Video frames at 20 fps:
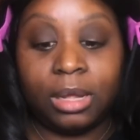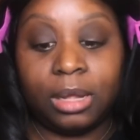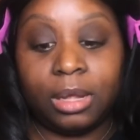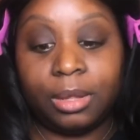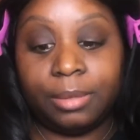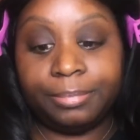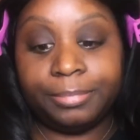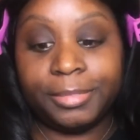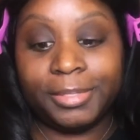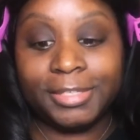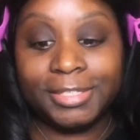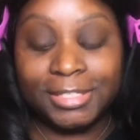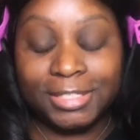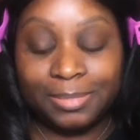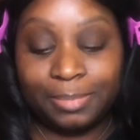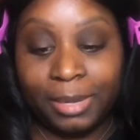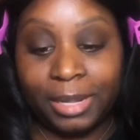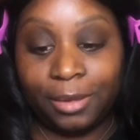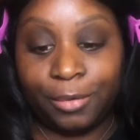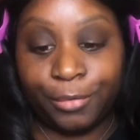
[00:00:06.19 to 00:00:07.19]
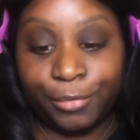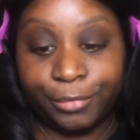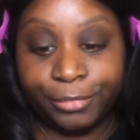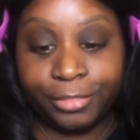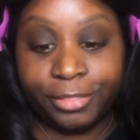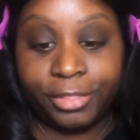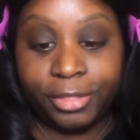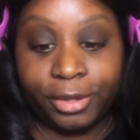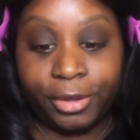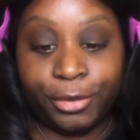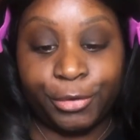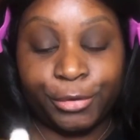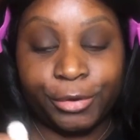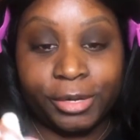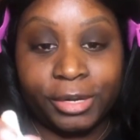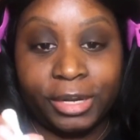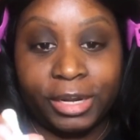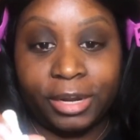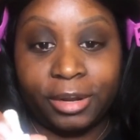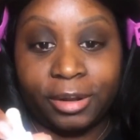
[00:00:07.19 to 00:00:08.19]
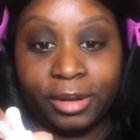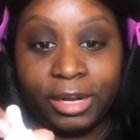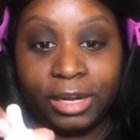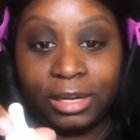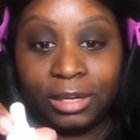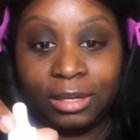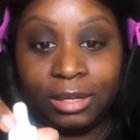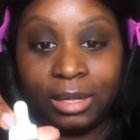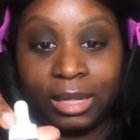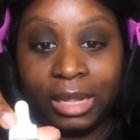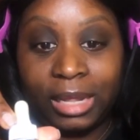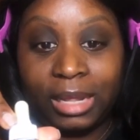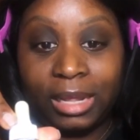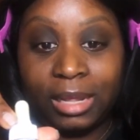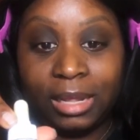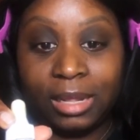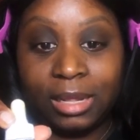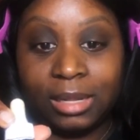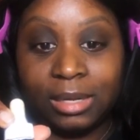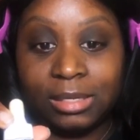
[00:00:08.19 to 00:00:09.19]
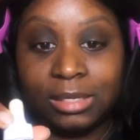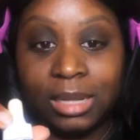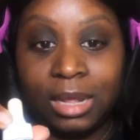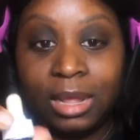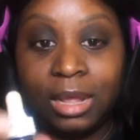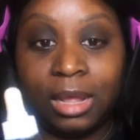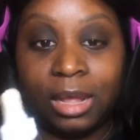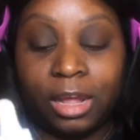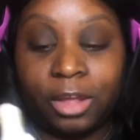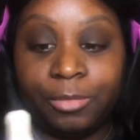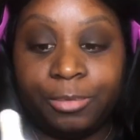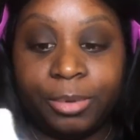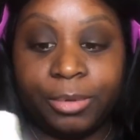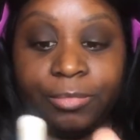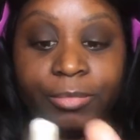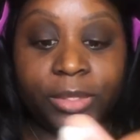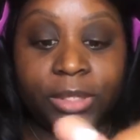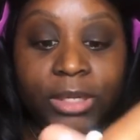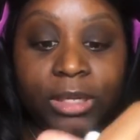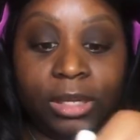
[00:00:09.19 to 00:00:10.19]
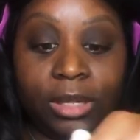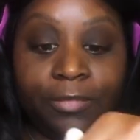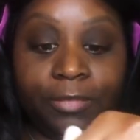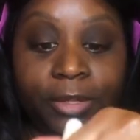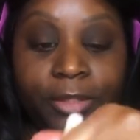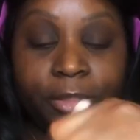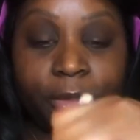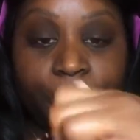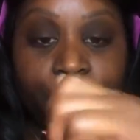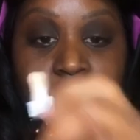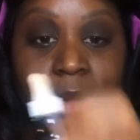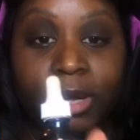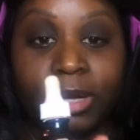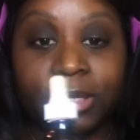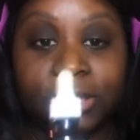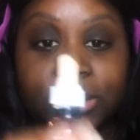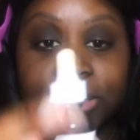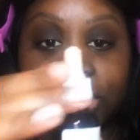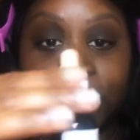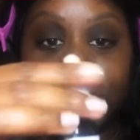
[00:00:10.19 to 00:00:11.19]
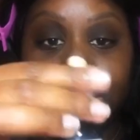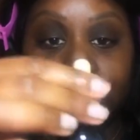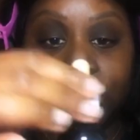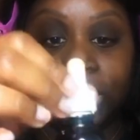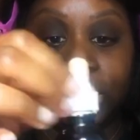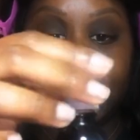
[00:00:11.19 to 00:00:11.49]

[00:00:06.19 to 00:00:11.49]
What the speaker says: This is by The Ordinary, and I've been really loving their products lately.